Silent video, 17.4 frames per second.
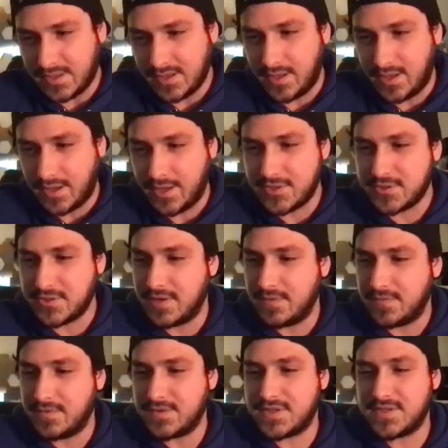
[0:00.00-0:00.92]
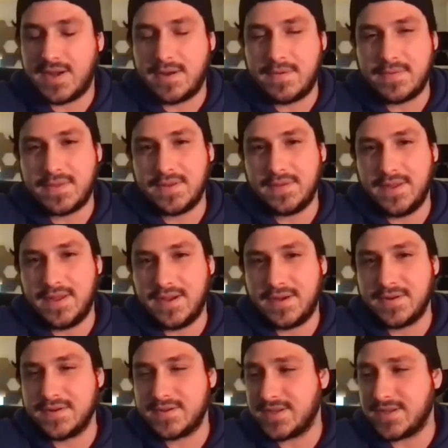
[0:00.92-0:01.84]
Andre, if you sign with the
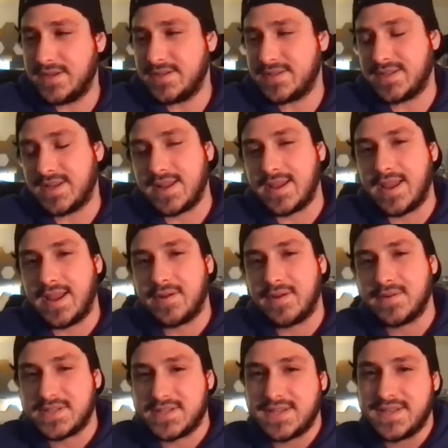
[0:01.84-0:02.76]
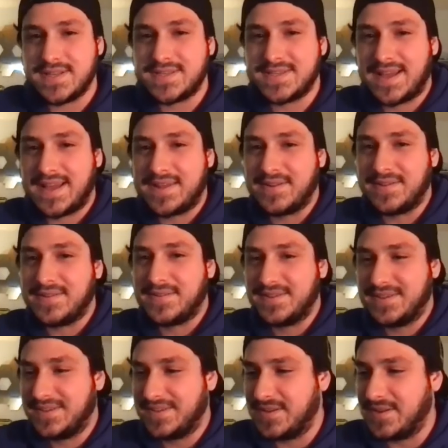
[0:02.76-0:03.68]
Lakers, it is a guaranteed title.
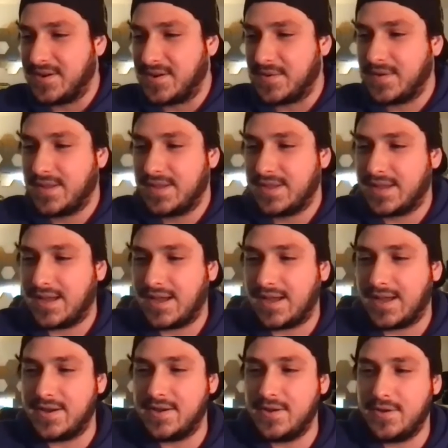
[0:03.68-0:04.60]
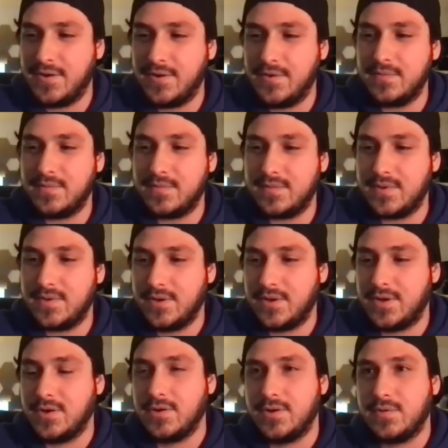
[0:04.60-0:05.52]
I know
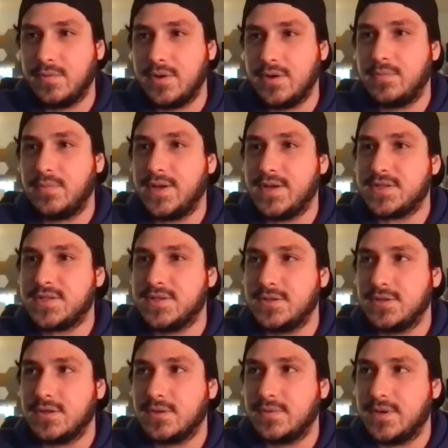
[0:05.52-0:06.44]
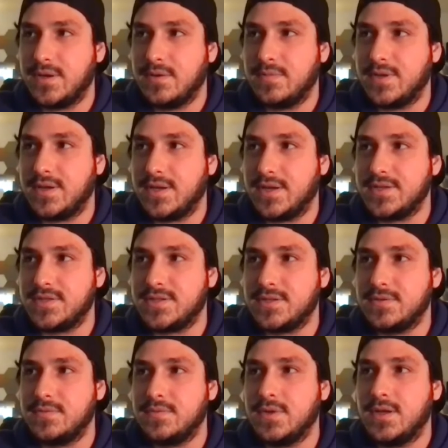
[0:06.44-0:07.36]
you're in a weird place in your career because
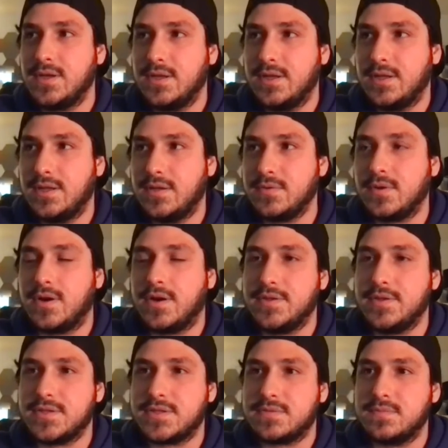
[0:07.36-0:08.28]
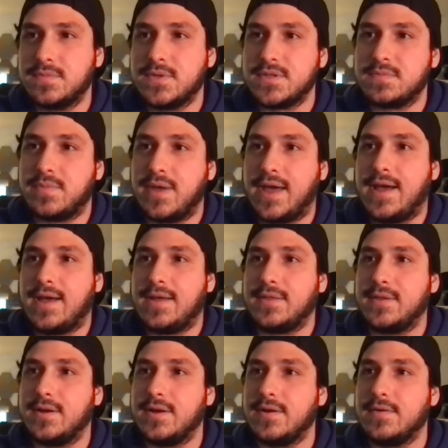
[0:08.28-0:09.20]
you're on this path
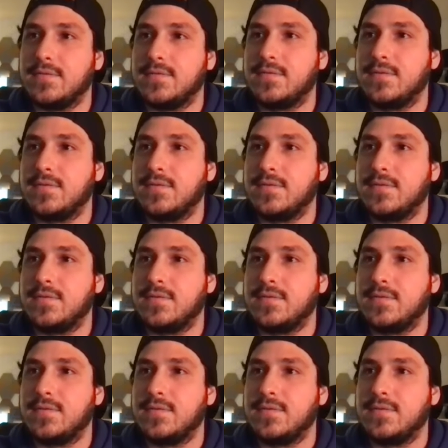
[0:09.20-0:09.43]
of,